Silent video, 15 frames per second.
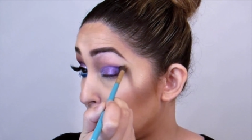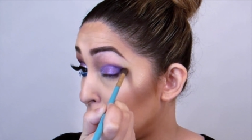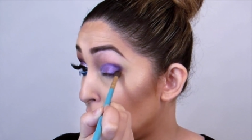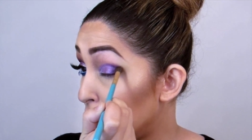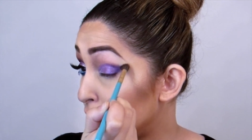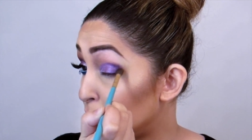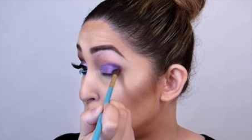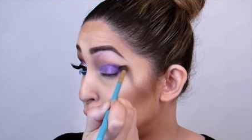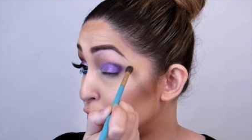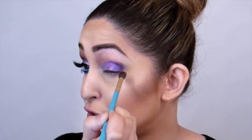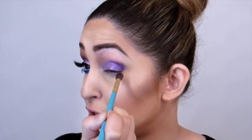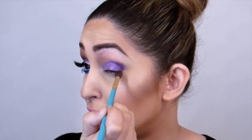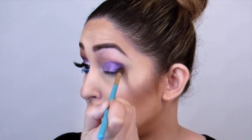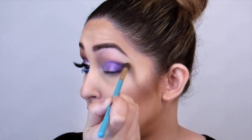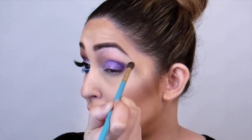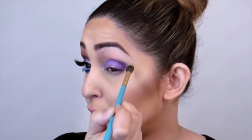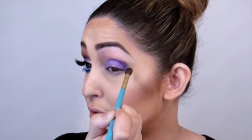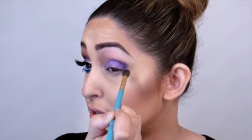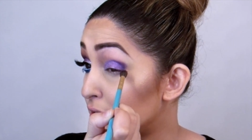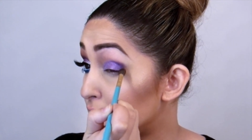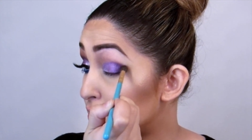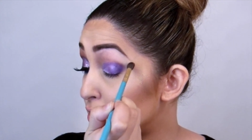And push it
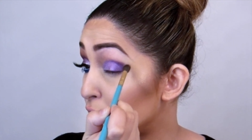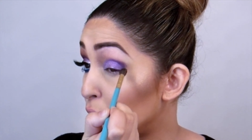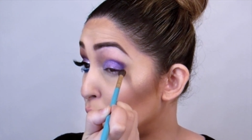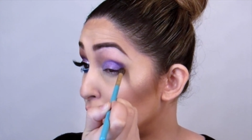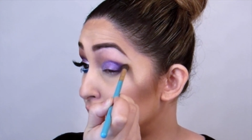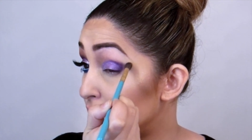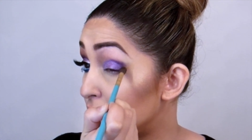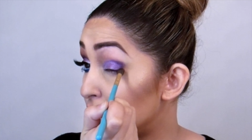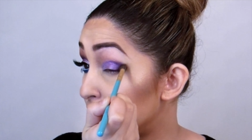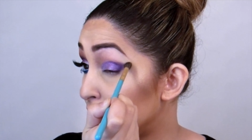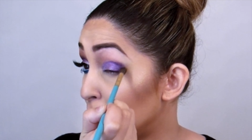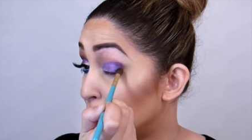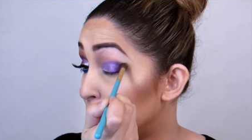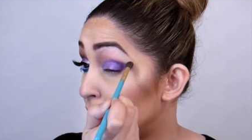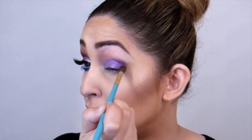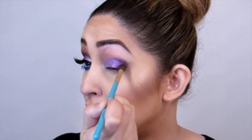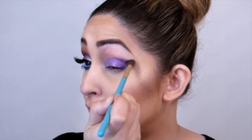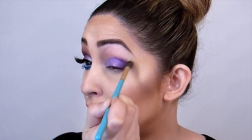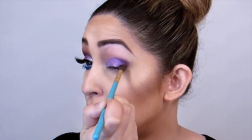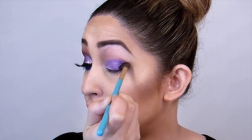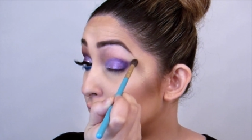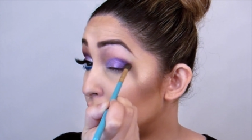out. So with the tip,
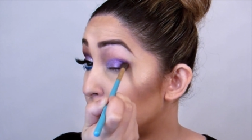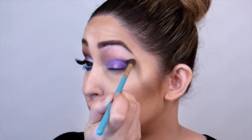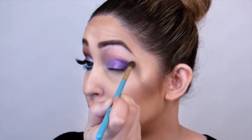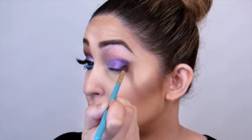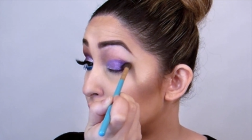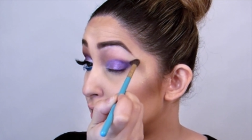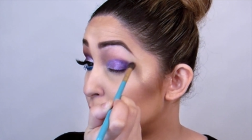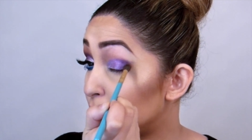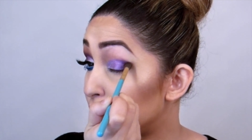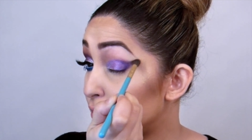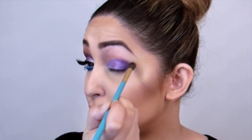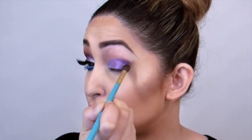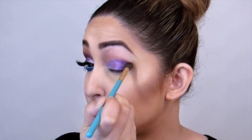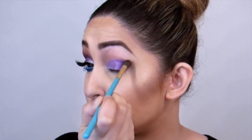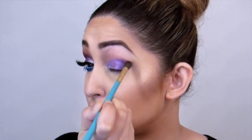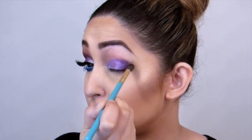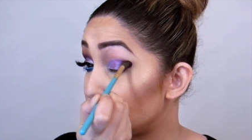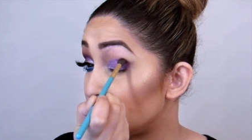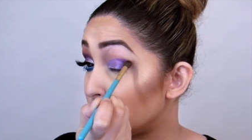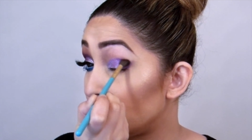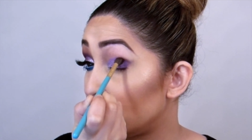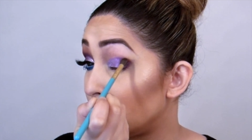you're going to push the
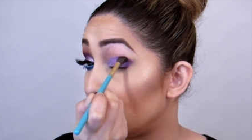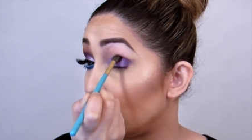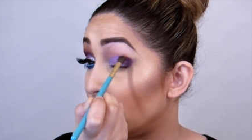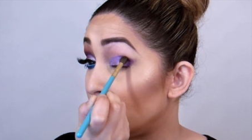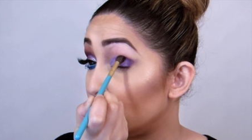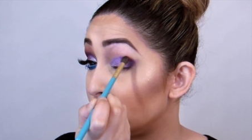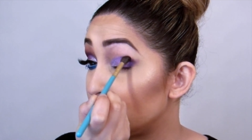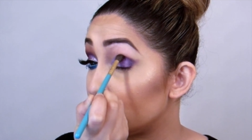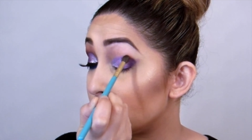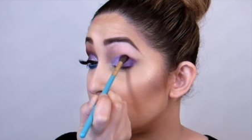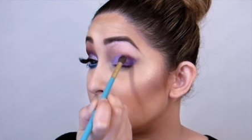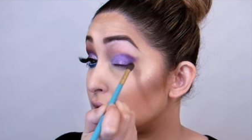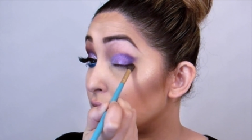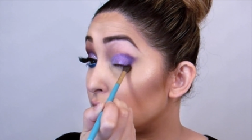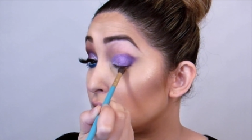shade out